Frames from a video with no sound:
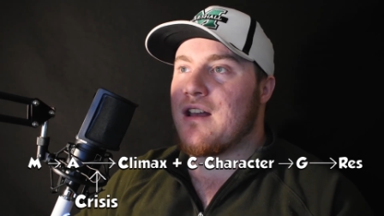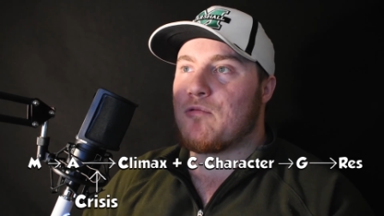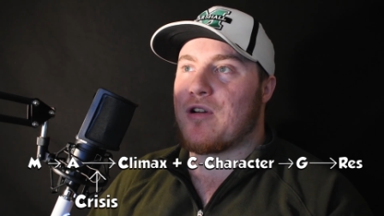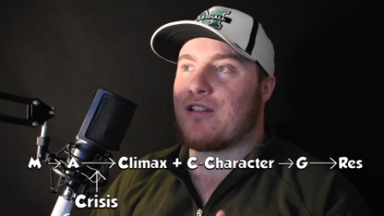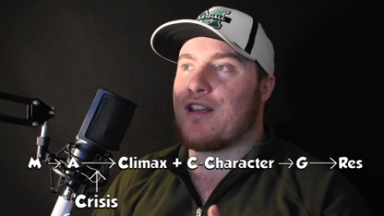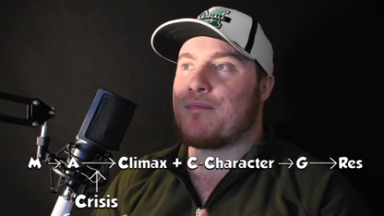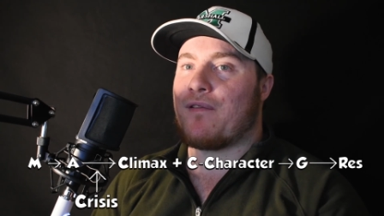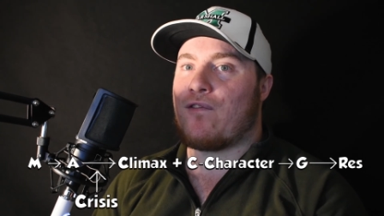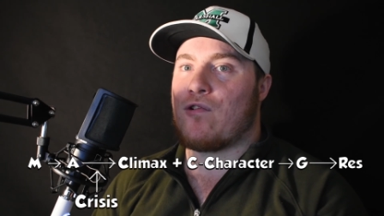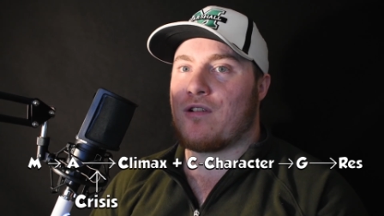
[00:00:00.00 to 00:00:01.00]
where they
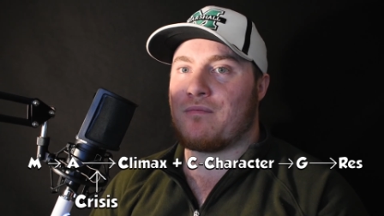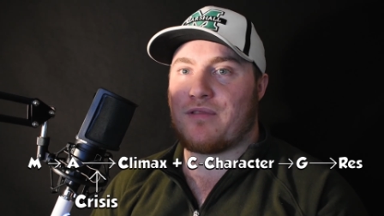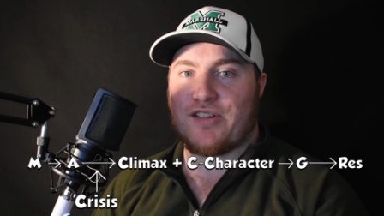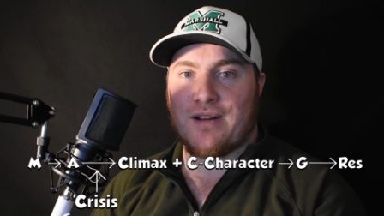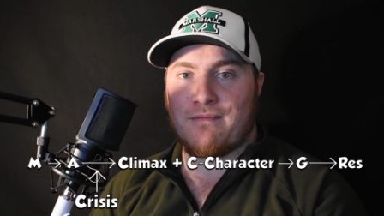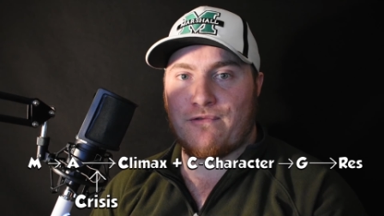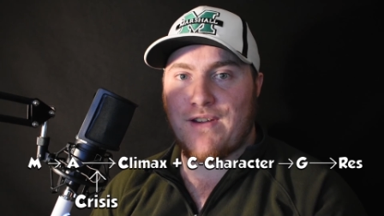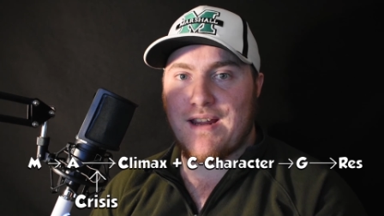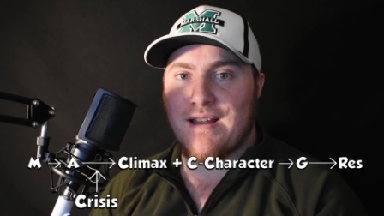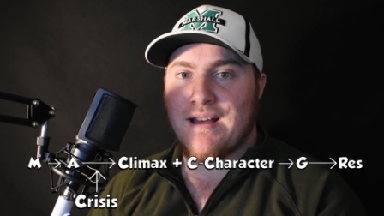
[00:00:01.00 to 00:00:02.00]
perform some
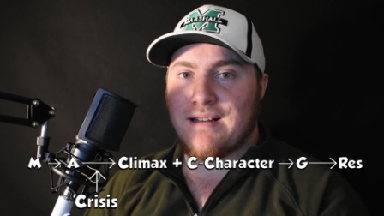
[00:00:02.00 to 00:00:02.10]
feat